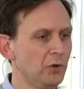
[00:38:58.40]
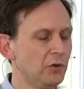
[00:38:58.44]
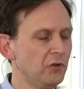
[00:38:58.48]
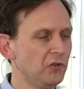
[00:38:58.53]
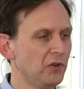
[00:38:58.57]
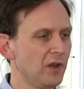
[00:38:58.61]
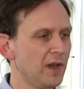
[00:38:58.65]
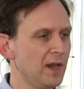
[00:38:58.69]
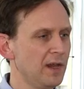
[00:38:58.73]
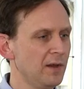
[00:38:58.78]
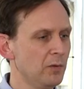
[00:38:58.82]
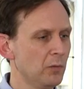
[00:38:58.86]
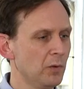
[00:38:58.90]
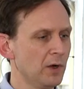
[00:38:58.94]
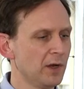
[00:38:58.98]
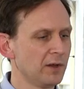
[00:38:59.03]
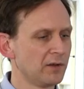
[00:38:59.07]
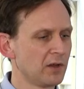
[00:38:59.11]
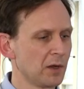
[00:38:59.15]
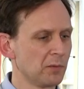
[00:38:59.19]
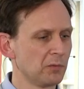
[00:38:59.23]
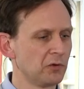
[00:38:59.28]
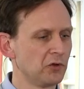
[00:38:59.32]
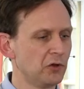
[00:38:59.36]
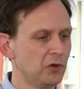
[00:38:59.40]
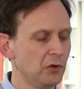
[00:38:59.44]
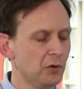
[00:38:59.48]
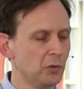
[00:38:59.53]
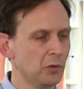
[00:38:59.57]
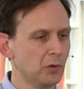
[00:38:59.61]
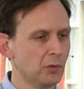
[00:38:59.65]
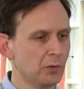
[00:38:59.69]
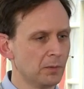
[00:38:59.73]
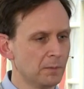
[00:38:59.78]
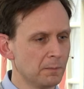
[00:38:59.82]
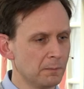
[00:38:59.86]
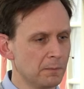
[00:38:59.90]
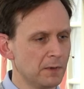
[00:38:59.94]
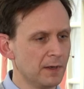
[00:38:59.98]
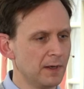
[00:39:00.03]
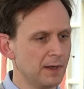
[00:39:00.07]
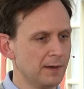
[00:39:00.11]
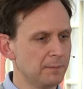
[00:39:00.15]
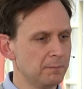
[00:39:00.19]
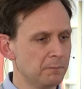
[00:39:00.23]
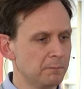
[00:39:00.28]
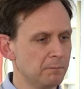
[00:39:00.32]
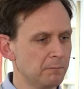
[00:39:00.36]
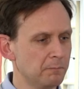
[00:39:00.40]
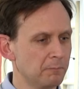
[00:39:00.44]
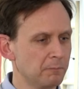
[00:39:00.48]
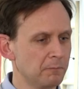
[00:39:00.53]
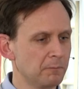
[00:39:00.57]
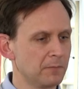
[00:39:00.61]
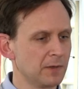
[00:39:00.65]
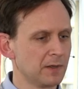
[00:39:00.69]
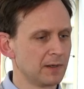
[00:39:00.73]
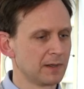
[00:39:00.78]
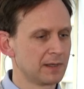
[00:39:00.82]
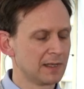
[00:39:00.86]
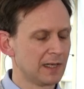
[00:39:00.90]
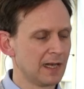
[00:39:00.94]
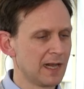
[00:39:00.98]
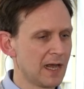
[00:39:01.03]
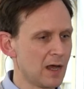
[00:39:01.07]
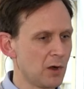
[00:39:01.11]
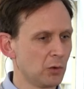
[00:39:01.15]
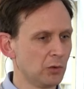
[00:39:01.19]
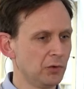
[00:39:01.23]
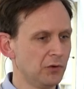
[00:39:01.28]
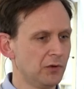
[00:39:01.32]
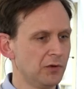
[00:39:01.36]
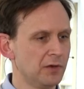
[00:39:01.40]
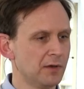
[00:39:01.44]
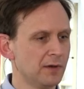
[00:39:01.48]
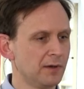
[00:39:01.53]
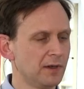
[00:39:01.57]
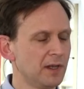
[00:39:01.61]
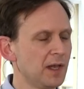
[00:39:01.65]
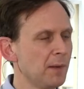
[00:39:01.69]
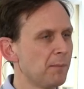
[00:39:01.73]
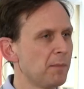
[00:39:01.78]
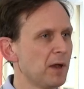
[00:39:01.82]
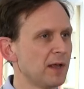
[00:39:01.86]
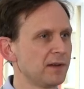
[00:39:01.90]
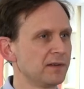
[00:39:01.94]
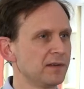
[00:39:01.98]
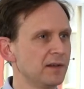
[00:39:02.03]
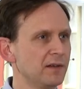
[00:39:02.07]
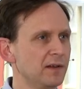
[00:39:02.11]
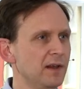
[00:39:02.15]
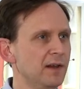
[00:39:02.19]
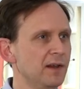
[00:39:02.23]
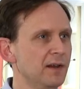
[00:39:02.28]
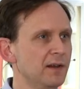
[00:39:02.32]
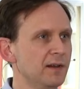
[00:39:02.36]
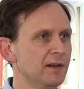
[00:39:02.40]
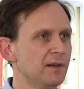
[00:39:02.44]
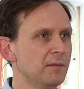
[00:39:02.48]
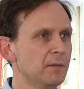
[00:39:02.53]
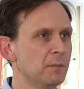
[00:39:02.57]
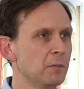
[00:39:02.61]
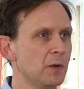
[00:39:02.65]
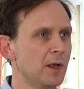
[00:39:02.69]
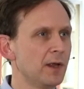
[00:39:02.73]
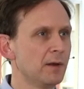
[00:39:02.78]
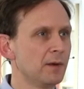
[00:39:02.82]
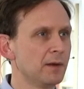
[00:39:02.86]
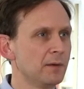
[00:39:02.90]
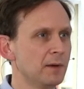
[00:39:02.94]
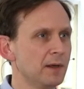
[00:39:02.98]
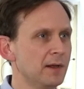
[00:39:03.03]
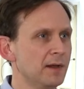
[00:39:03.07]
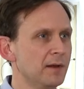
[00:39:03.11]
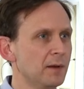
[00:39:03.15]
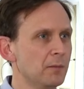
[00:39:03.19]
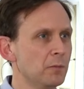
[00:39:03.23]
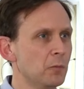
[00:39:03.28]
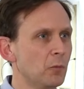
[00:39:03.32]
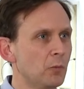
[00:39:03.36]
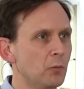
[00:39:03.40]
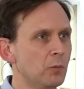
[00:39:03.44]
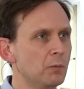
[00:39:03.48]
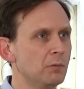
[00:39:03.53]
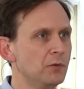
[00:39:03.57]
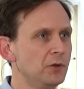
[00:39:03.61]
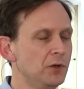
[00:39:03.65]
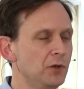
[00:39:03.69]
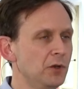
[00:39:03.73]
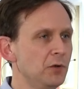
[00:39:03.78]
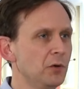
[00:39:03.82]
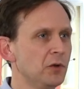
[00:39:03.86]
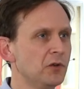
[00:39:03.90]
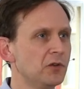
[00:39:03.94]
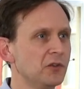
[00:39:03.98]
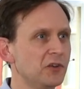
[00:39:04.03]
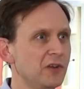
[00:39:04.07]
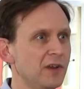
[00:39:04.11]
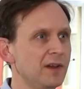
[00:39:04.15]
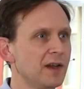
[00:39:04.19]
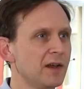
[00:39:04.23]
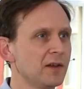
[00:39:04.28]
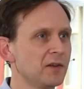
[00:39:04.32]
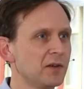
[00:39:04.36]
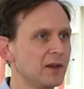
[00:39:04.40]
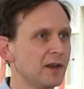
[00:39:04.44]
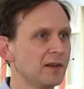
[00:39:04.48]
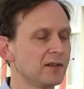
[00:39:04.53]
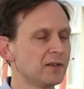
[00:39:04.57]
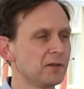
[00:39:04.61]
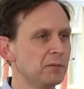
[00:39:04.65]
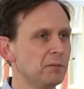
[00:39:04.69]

you say when it comes to uh, cloud capacity, do you see that as